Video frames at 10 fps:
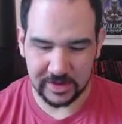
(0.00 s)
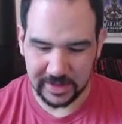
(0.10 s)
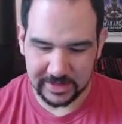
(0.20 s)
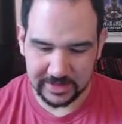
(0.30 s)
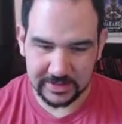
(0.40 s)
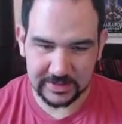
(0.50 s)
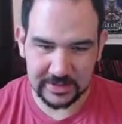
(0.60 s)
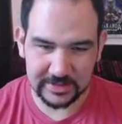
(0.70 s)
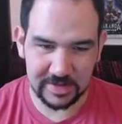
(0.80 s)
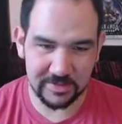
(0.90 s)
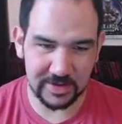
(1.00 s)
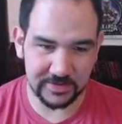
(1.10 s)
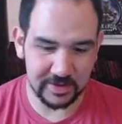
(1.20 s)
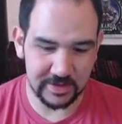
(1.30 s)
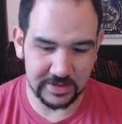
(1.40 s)
Again, $16
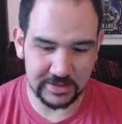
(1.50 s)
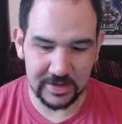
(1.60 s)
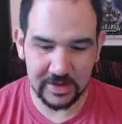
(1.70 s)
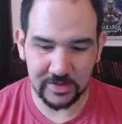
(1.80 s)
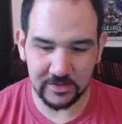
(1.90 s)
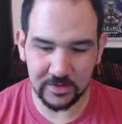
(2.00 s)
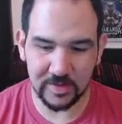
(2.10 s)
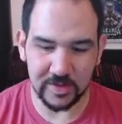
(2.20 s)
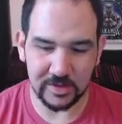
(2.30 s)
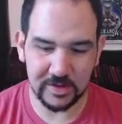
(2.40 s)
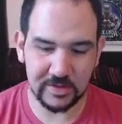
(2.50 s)
for all this. Rulebook.